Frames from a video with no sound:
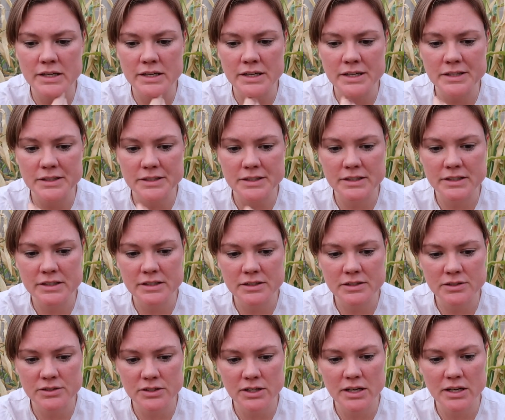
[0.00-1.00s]
he did
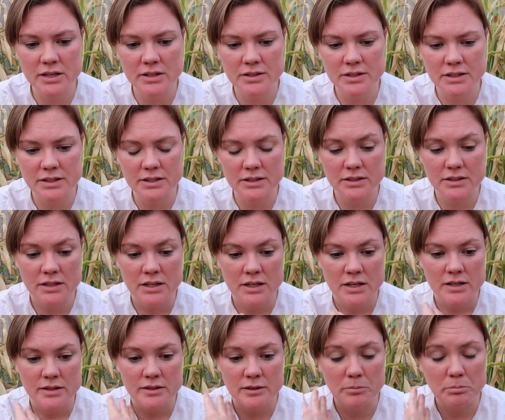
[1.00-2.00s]
say
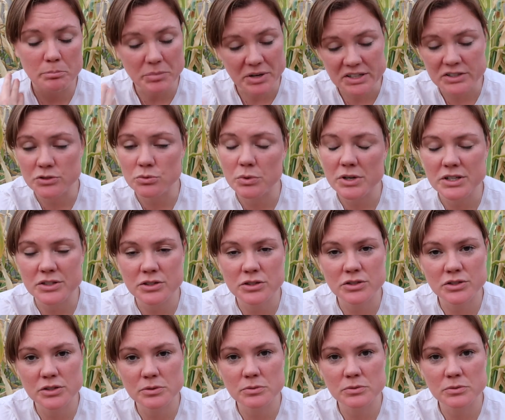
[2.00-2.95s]
that the best way to,